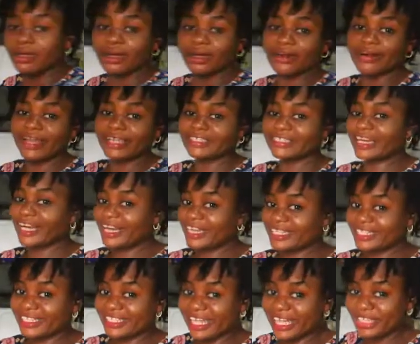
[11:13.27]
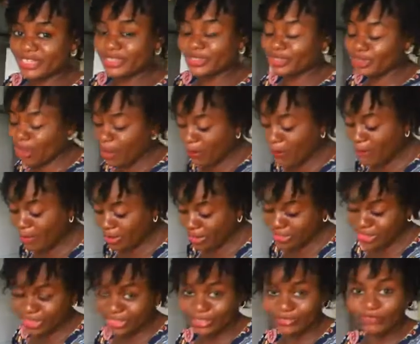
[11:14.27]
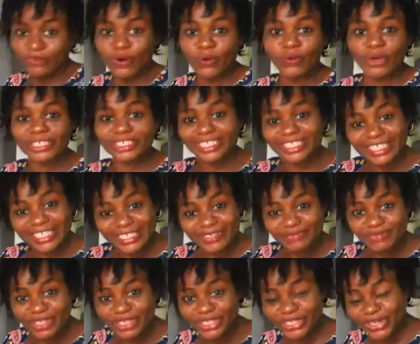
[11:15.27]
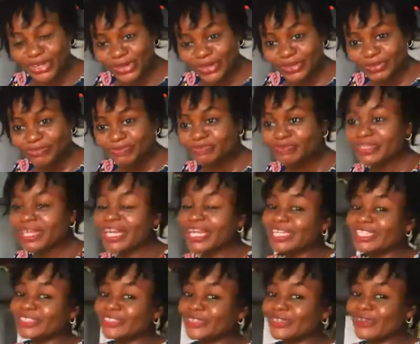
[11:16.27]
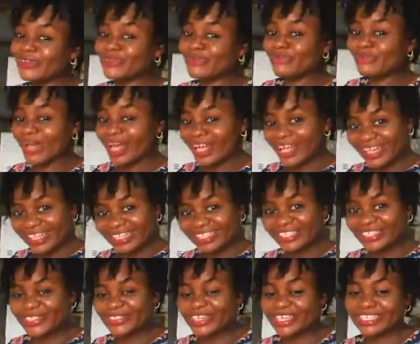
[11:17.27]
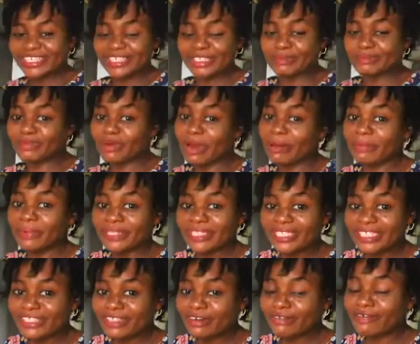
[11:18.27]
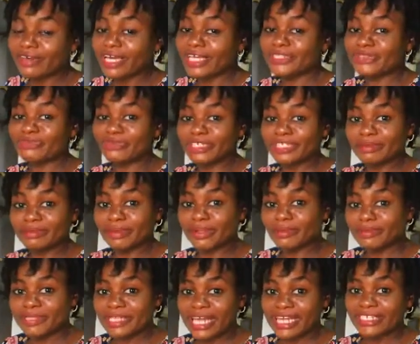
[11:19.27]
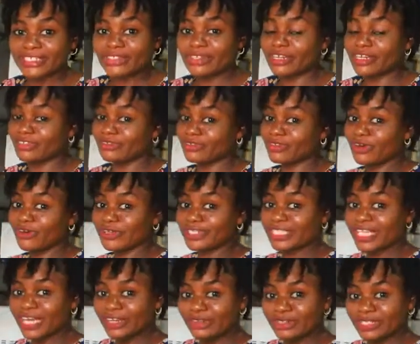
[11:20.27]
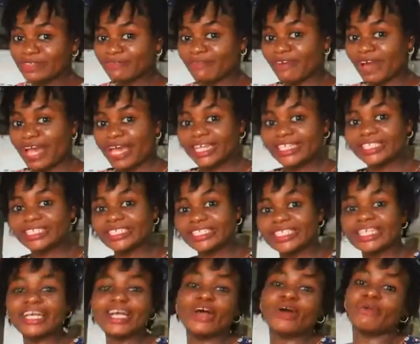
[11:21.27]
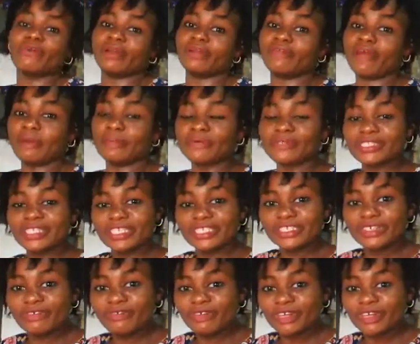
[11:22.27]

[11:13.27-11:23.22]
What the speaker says: Alright guys, thank you so much for watching this video. Do well to hit the subscribe button. Don't forget to ring the bell beside it so that you'd always get notified whenever I post a new